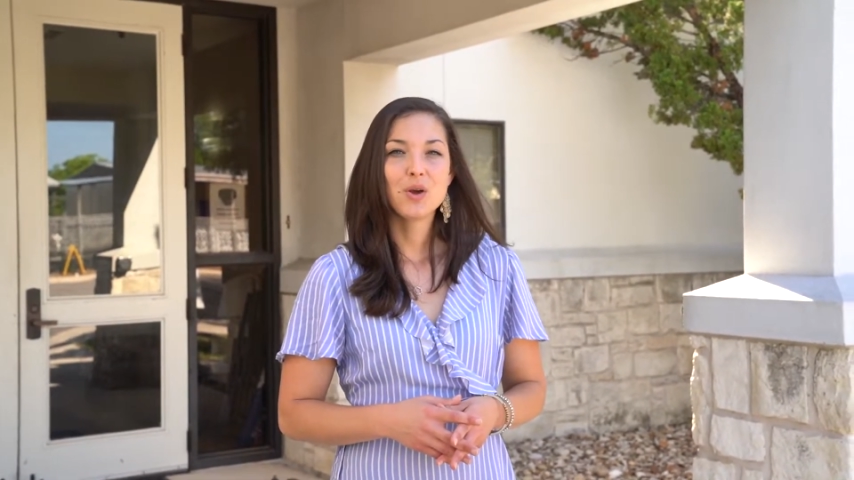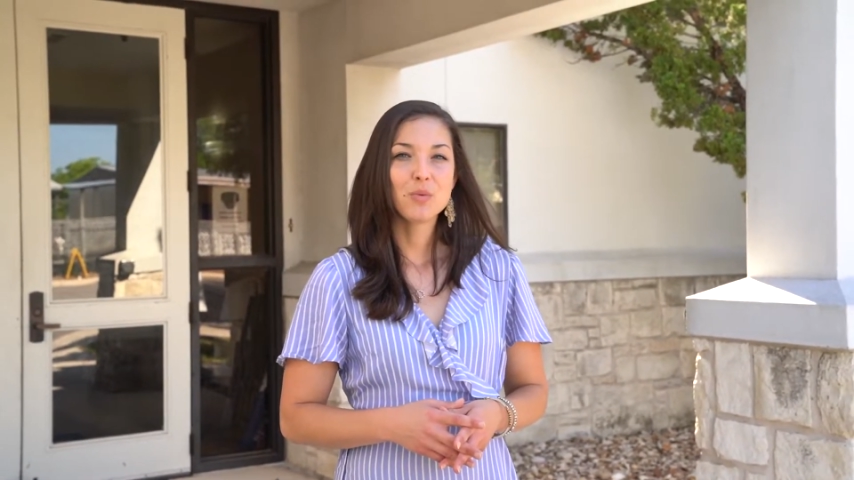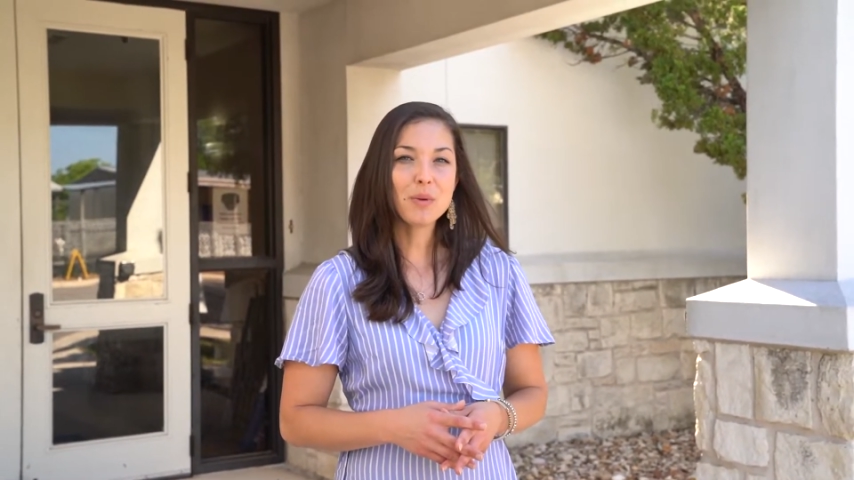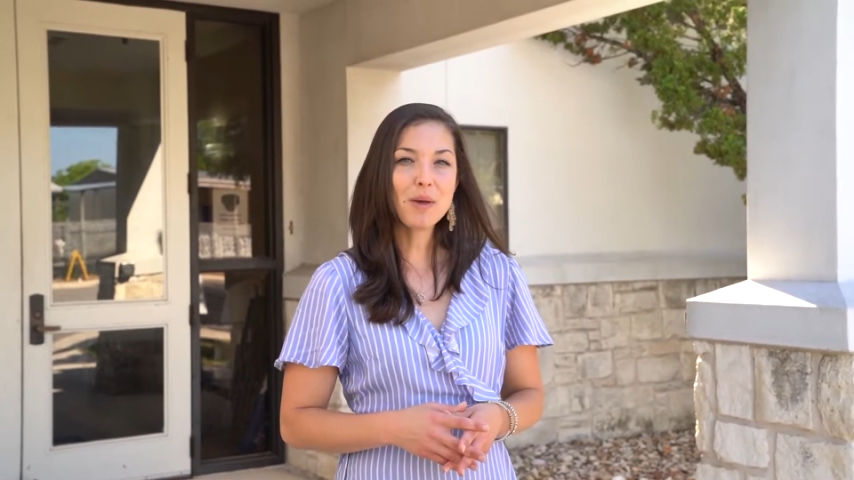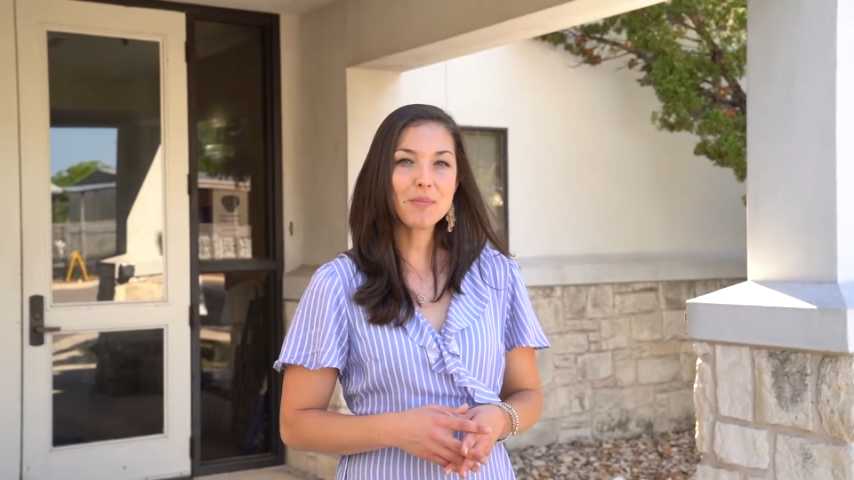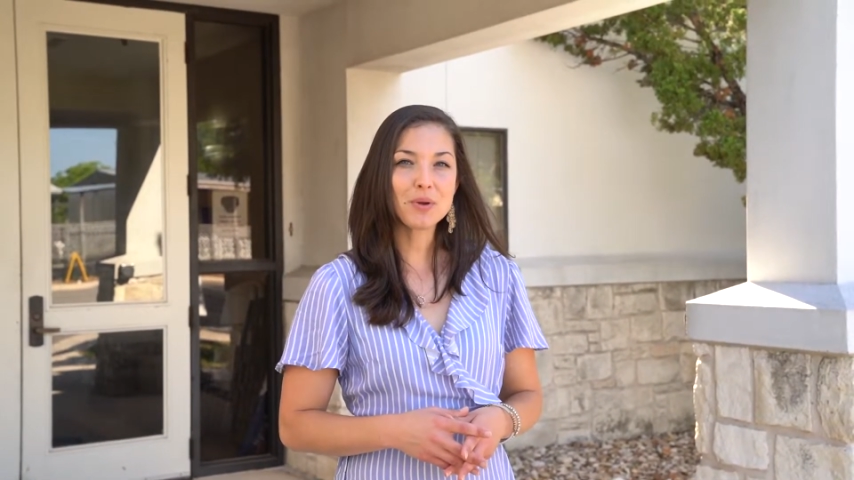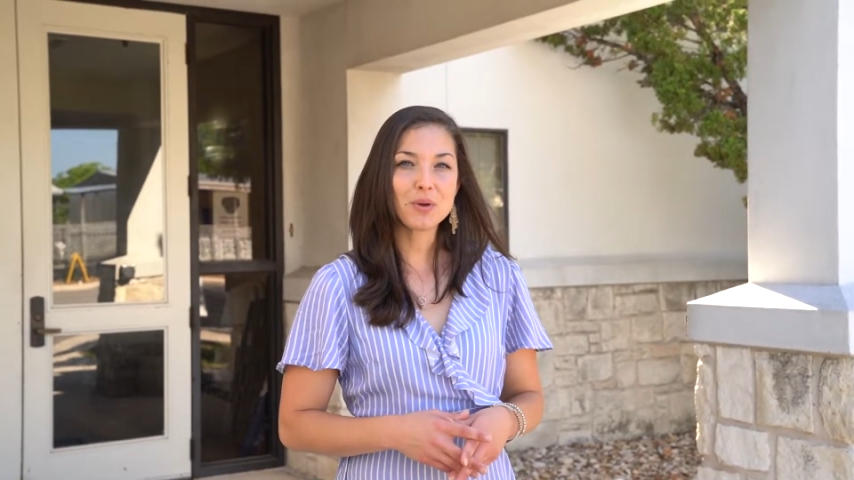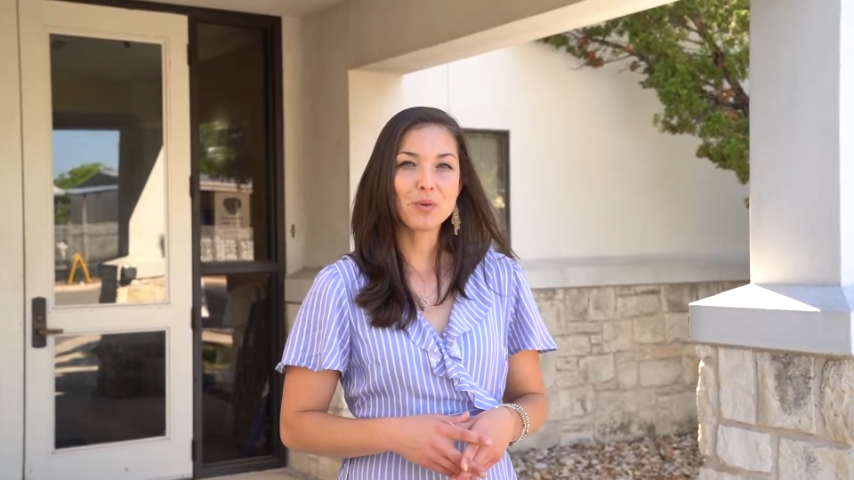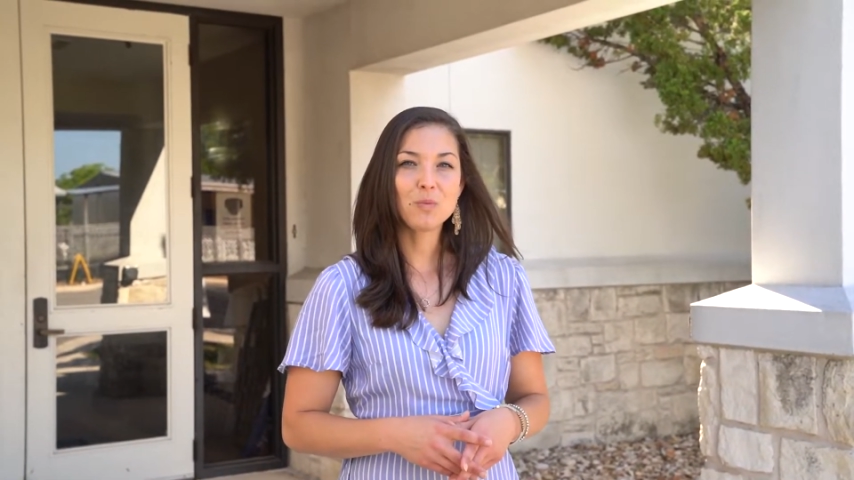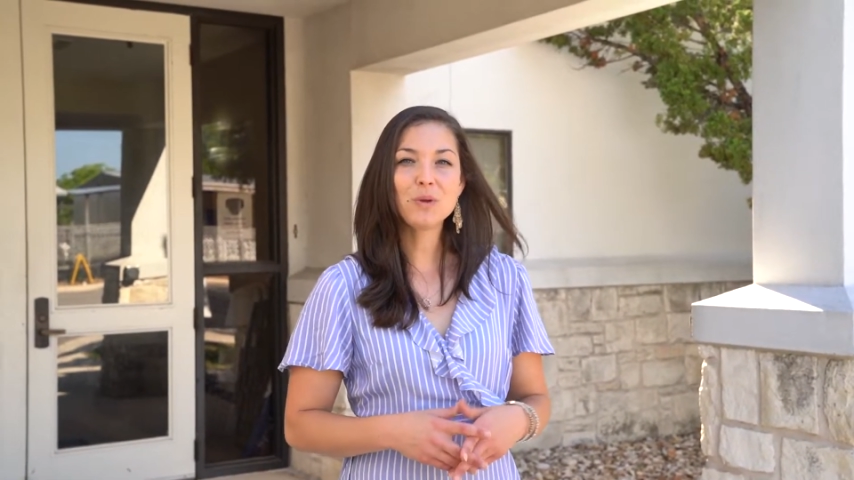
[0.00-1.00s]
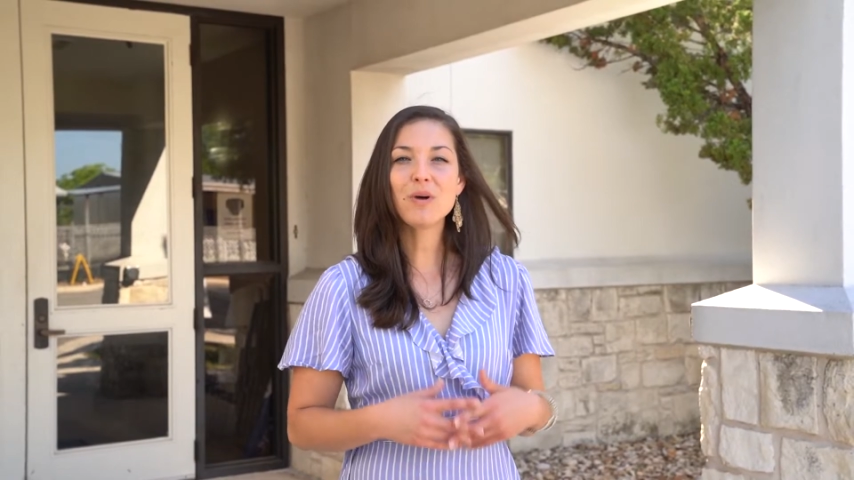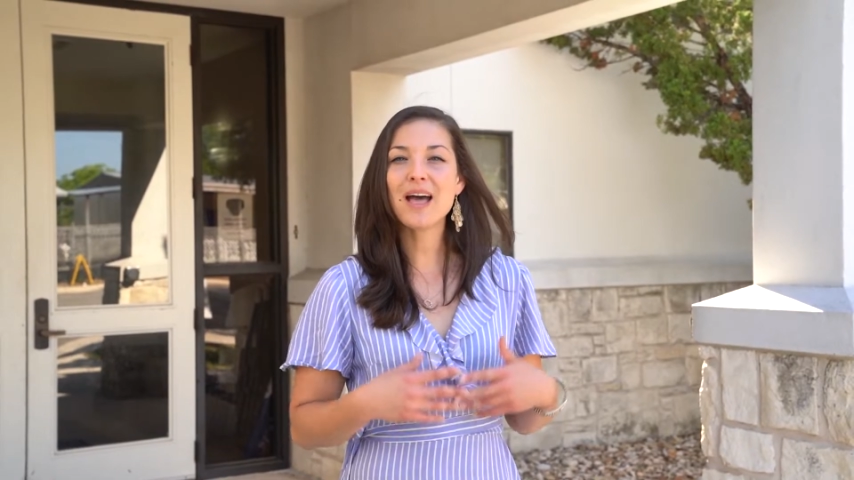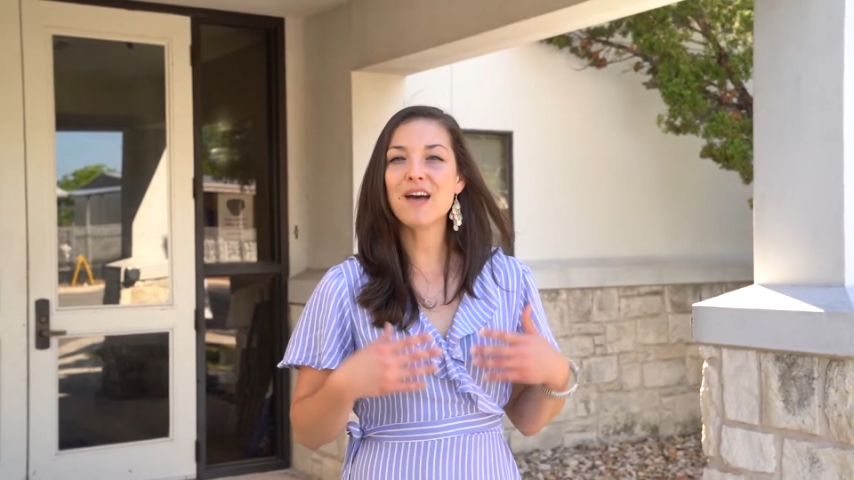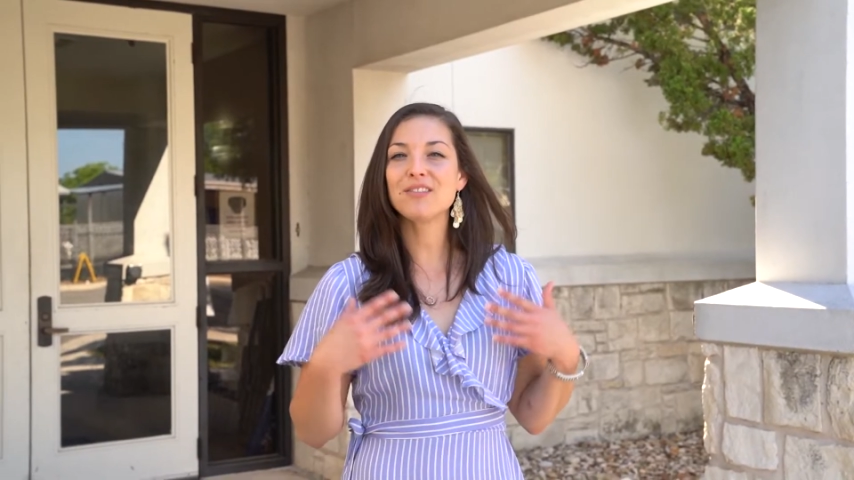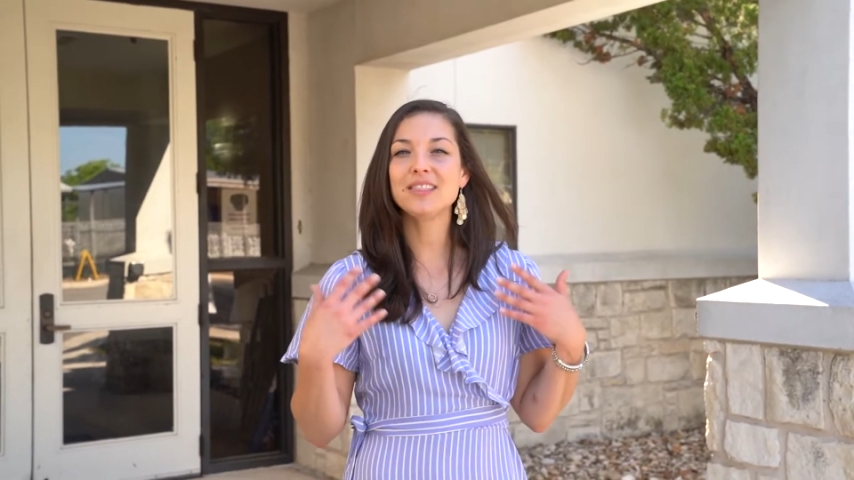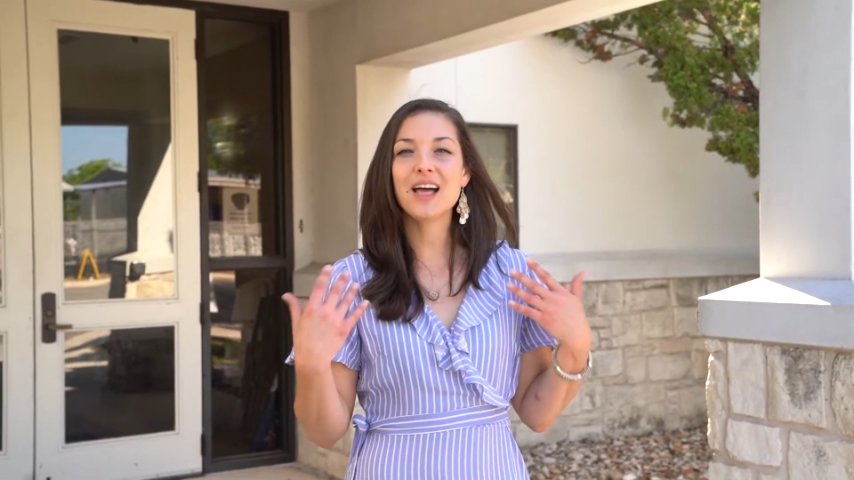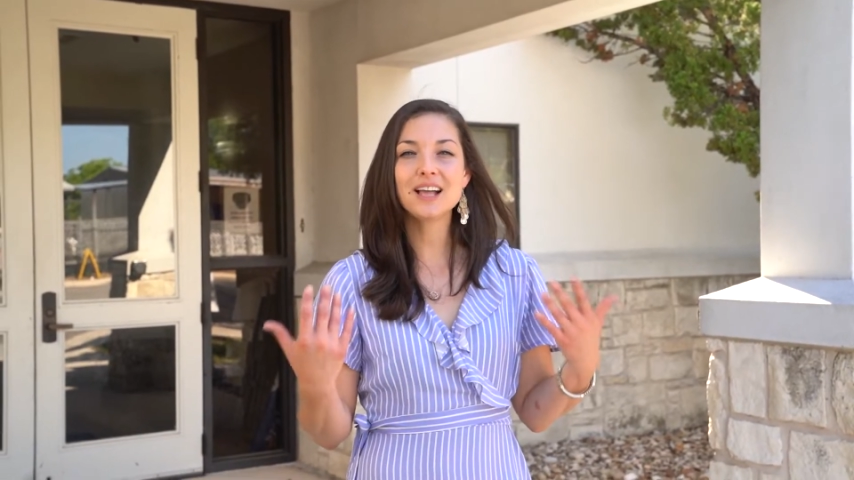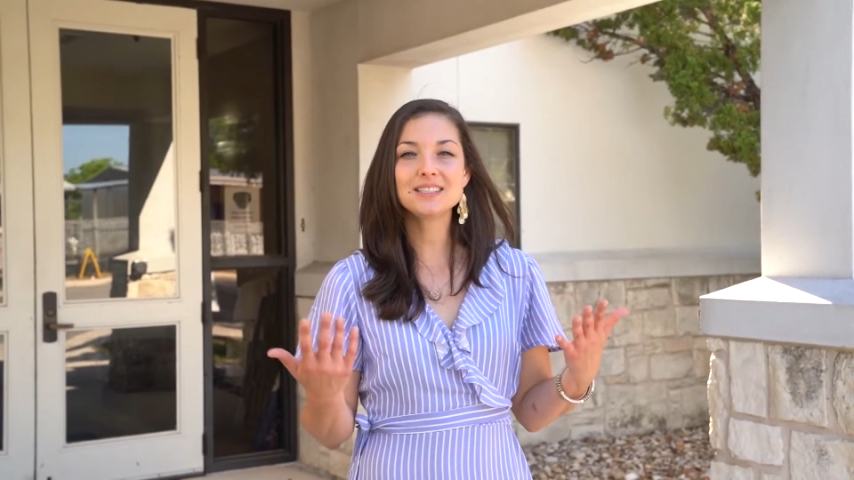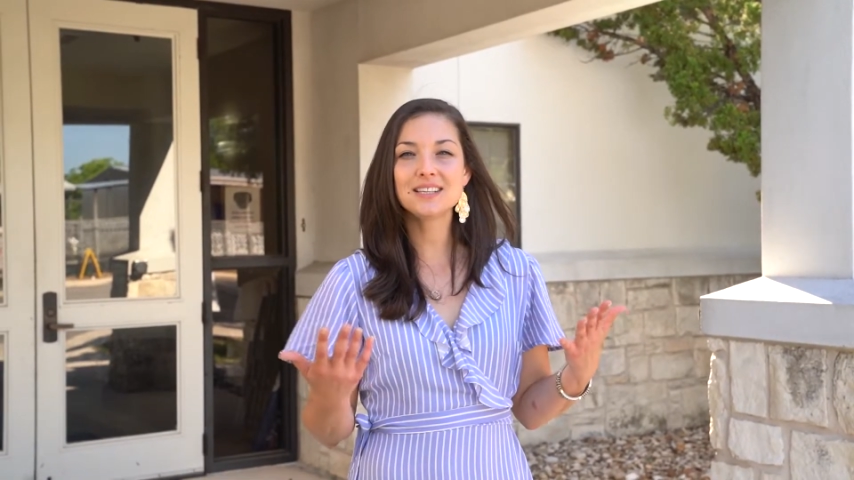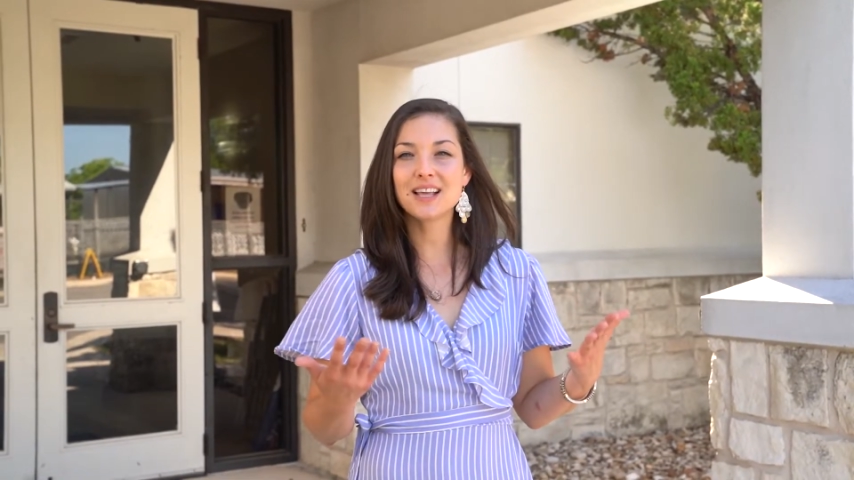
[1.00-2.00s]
Remember, we will have lots